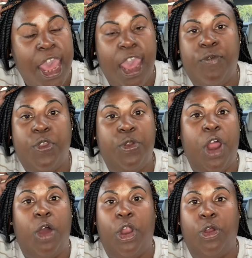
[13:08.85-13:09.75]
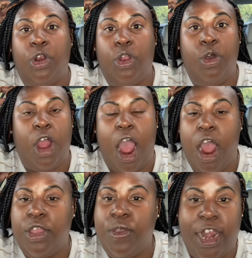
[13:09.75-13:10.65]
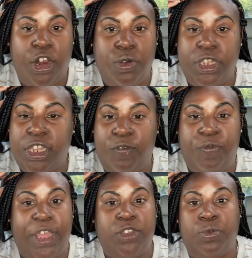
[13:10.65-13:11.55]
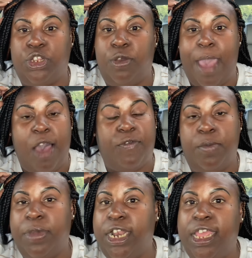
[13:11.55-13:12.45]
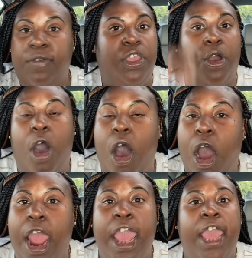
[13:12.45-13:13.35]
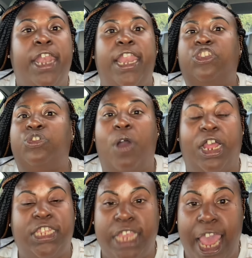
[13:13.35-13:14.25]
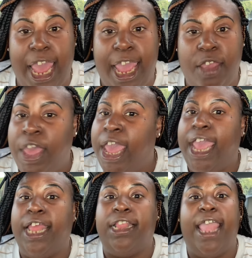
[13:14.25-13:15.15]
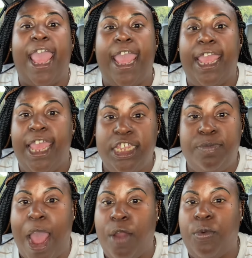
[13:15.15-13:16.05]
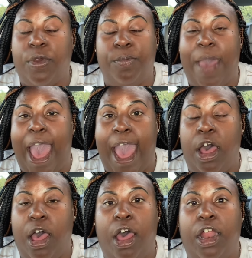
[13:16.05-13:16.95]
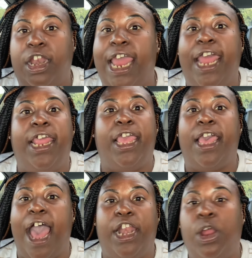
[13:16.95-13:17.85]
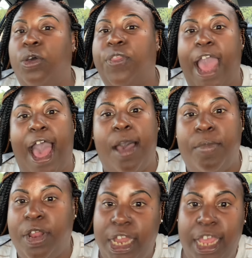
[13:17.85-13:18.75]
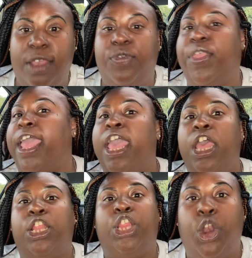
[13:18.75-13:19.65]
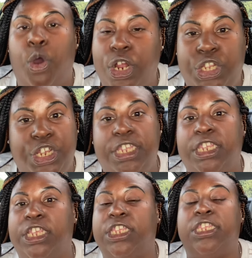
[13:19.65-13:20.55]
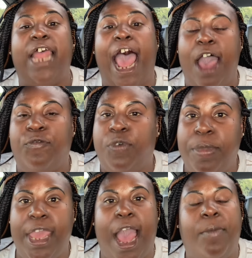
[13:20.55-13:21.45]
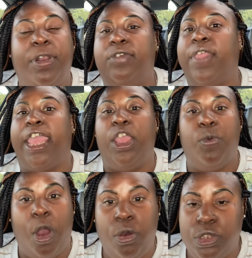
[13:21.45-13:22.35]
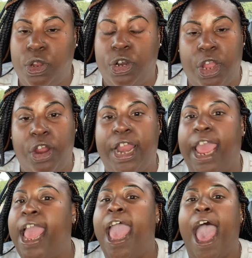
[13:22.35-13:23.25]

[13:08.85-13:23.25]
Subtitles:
If you don't know the Lord, all you got to do is confess with your mouth and believe in your heart that you are saved. And that is by letting God know that I believe that the Lord Jesus died for me. I believe that he rose on the third day.